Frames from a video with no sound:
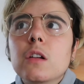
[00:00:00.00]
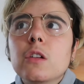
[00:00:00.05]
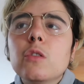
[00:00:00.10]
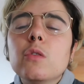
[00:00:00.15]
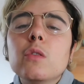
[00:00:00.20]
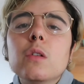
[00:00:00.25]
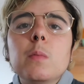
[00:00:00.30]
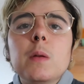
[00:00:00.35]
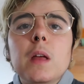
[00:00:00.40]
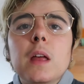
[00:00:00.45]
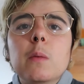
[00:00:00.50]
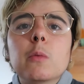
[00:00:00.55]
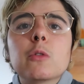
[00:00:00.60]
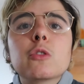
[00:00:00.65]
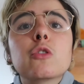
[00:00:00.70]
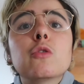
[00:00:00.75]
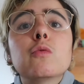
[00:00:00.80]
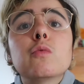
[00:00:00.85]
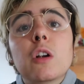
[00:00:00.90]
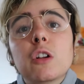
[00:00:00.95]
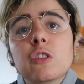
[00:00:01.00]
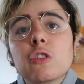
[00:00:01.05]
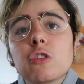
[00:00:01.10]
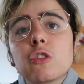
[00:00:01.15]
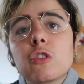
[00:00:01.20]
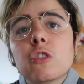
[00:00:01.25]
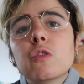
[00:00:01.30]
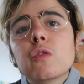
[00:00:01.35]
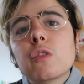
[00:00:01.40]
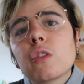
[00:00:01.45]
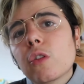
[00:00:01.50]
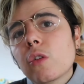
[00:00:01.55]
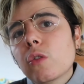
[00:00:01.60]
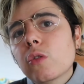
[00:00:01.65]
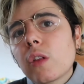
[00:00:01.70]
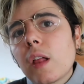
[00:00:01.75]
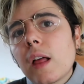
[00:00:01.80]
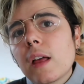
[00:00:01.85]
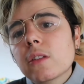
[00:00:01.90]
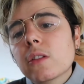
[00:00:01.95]
you to be able to register for
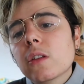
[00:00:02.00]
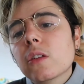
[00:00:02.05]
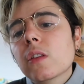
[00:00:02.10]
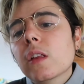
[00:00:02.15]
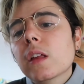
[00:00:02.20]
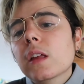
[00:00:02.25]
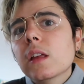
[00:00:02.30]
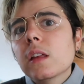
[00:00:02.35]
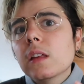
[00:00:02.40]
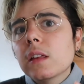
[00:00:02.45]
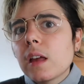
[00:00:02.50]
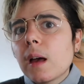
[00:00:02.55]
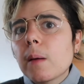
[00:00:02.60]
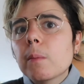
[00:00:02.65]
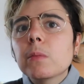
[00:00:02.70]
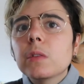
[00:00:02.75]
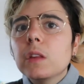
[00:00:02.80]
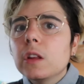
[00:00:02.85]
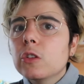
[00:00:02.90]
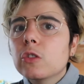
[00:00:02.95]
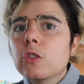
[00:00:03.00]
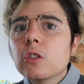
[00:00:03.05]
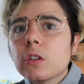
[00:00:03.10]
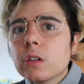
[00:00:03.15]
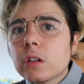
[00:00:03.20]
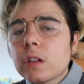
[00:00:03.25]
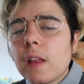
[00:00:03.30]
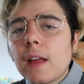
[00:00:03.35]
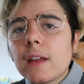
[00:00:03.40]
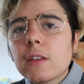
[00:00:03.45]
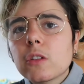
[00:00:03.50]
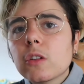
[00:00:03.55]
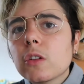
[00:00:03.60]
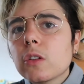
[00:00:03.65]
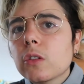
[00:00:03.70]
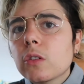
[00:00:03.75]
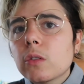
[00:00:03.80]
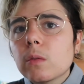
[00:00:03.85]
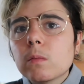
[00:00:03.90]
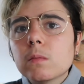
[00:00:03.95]
those classes. Like, yep, these are good
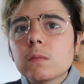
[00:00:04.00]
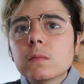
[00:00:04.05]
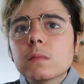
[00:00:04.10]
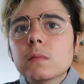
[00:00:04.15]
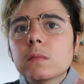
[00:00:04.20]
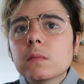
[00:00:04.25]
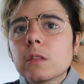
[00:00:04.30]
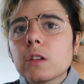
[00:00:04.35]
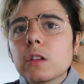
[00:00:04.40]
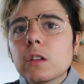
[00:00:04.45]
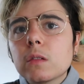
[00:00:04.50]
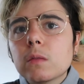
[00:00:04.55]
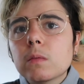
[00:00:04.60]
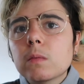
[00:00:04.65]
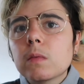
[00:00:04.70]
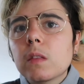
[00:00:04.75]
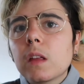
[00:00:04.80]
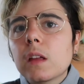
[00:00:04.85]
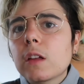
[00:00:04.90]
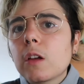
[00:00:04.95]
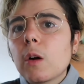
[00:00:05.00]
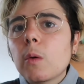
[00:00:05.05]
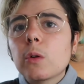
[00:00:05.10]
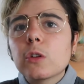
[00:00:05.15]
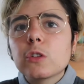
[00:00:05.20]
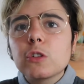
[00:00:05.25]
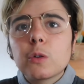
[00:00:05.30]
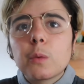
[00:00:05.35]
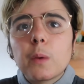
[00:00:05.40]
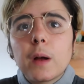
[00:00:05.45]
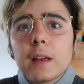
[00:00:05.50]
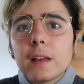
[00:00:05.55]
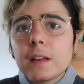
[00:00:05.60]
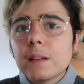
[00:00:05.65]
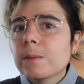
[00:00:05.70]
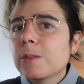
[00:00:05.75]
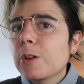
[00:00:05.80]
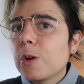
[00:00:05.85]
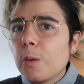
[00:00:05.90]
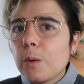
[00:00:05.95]
classes, like go on your way,
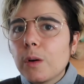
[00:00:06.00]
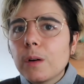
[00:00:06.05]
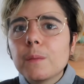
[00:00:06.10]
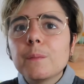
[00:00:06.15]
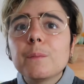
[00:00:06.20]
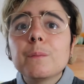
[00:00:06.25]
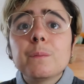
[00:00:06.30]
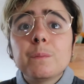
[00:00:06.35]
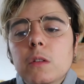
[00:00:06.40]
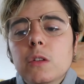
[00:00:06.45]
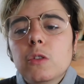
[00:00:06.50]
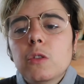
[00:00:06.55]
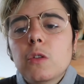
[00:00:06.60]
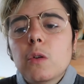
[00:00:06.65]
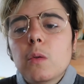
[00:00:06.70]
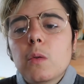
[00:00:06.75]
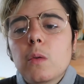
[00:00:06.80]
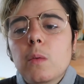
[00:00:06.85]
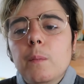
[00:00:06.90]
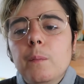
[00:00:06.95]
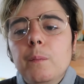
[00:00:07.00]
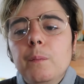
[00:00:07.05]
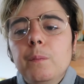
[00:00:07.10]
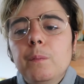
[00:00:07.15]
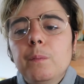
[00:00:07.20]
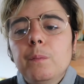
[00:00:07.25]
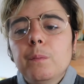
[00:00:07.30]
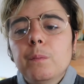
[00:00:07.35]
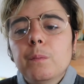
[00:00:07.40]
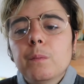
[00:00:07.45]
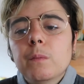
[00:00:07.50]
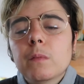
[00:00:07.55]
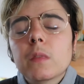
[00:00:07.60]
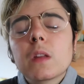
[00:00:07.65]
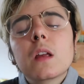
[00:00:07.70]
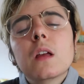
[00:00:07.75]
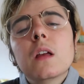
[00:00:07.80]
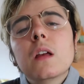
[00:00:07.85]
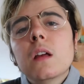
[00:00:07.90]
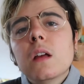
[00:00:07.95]
cool. So
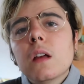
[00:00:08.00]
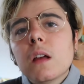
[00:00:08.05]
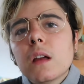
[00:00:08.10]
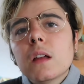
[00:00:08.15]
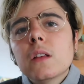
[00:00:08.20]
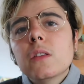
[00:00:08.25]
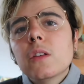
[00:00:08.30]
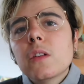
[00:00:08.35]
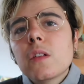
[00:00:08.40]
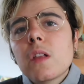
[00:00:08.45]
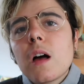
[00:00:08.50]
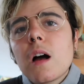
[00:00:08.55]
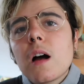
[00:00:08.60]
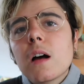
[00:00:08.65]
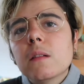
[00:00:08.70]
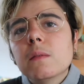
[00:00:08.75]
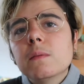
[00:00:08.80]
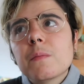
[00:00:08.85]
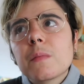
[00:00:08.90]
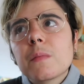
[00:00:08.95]
it's a lot.